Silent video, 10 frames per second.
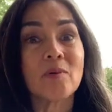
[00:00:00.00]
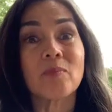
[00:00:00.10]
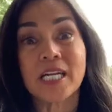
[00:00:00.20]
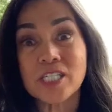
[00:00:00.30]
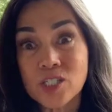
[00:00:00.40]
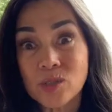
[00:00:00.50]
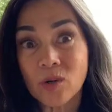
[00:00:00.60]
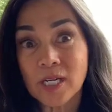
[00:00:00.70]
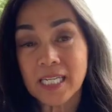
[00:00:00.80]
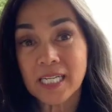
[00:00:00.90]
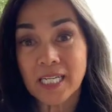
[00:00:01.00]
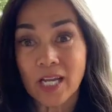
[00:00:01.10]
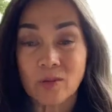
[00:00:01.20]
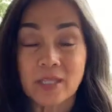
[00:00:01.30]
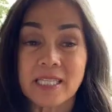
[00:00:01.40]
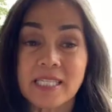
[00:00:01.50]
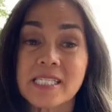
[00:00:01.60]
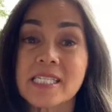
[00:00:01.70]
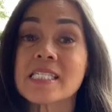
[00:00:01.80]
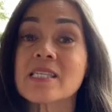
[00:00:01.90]
But I do want you to know that
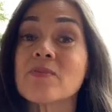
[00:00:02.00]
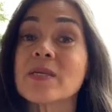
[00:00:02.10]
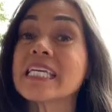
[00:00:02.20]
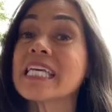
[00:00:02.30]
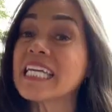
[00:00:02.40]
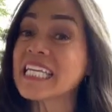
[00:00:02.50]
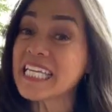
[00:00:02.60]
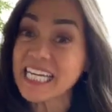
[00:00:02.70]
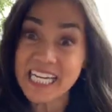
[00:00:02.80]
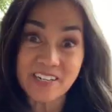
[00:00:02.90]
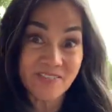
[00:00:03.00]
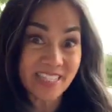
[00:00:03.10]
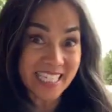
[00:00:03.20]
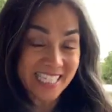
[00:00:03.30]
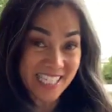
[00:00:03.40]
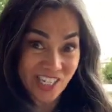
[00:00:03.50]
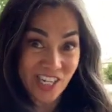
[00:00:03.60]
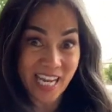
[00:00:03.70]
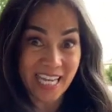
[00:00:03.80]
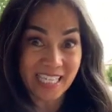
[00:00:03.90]
this is the beginning of the
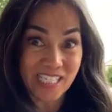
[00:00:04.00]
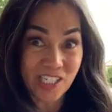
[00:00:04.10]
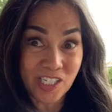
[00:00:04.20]
change.